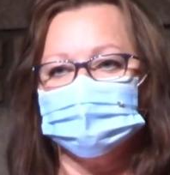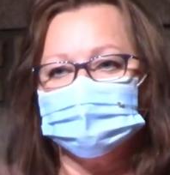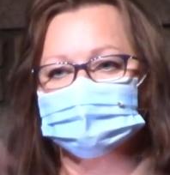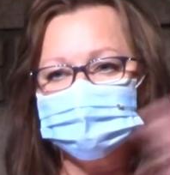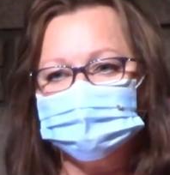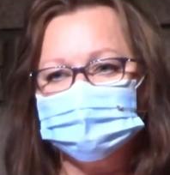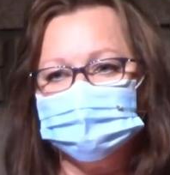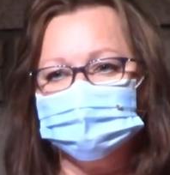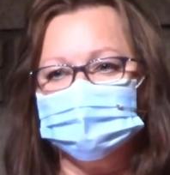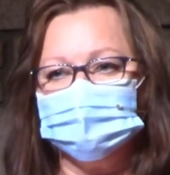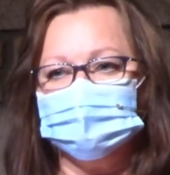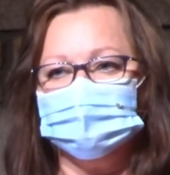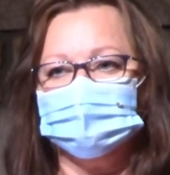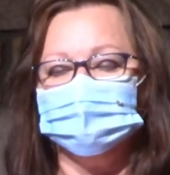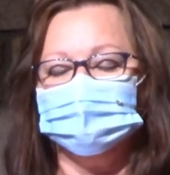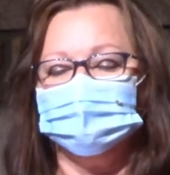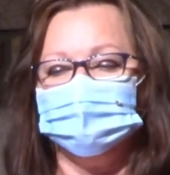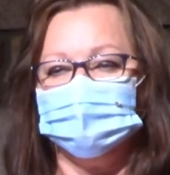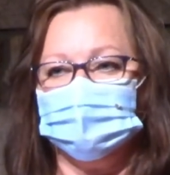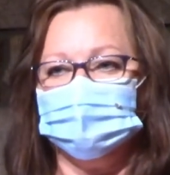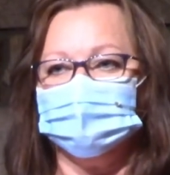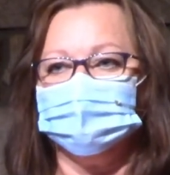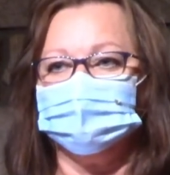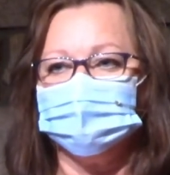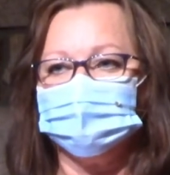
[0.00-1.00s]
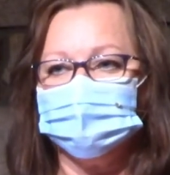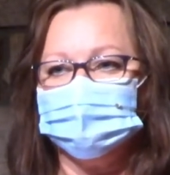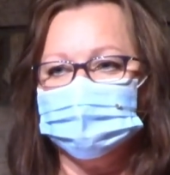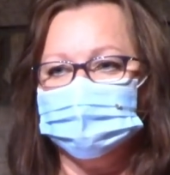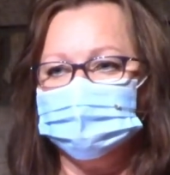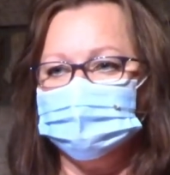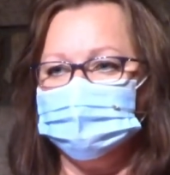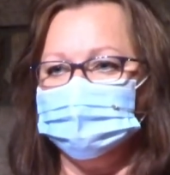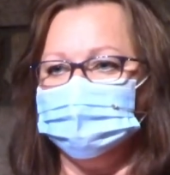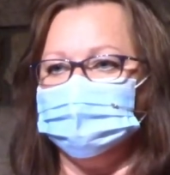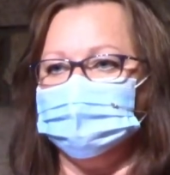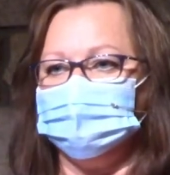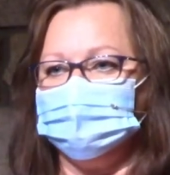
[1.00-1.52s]
worshiping faith
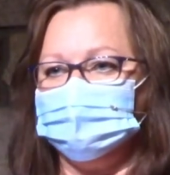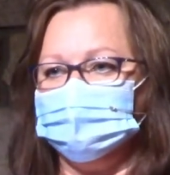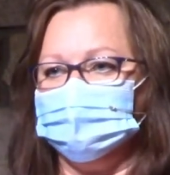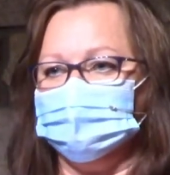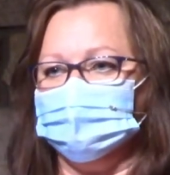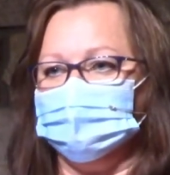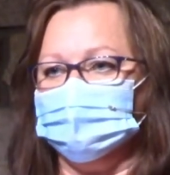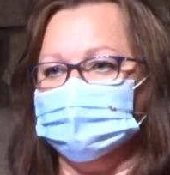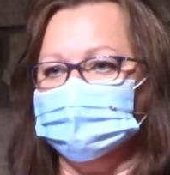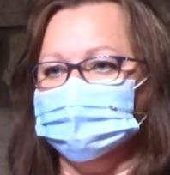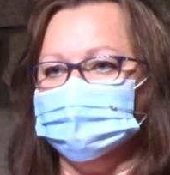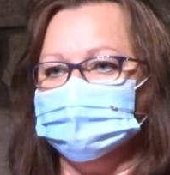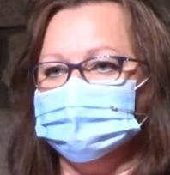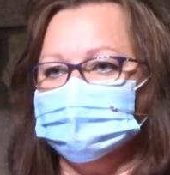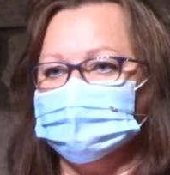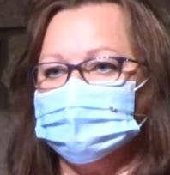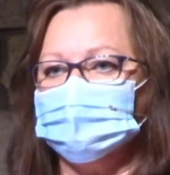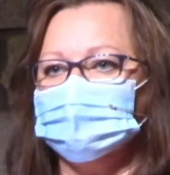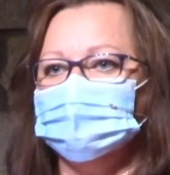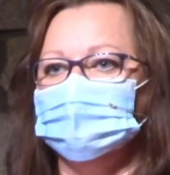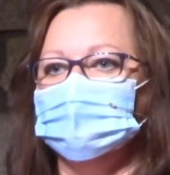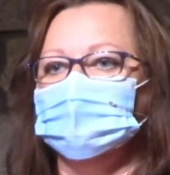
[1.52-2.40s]
community,